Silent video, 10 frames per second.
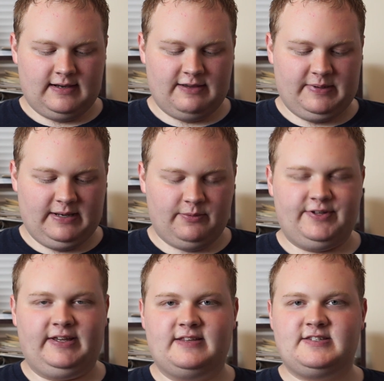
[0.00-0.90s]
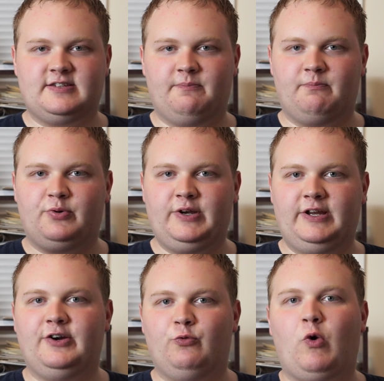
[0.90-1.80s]
I've been able to get some pretty
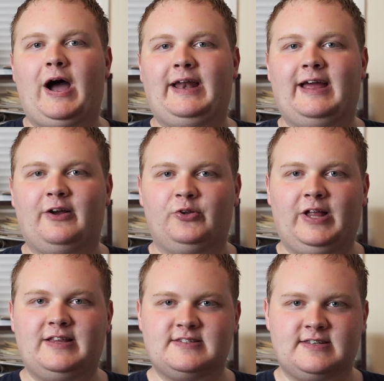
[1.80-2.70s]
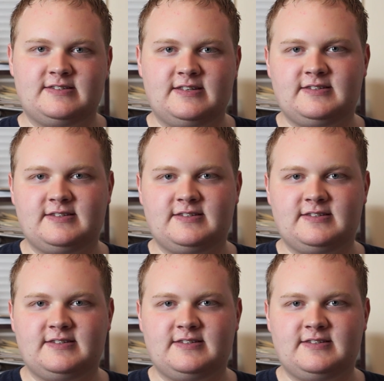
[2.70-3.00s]
good wide-angle lenses.